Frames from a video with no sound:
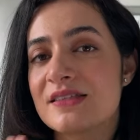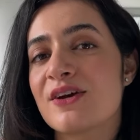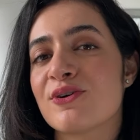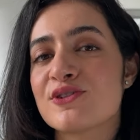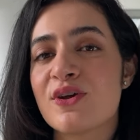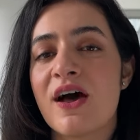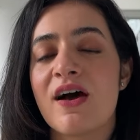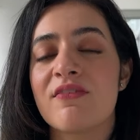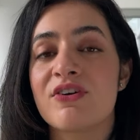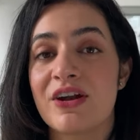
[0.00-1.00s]
They also
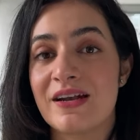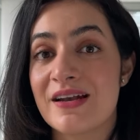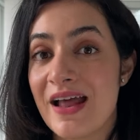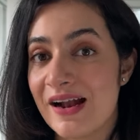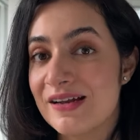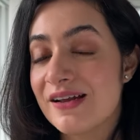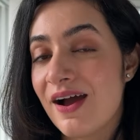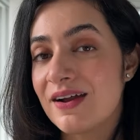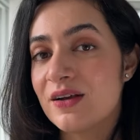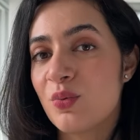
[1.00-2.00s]
have a
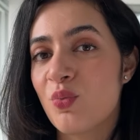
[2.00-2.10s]
retinaldehyde,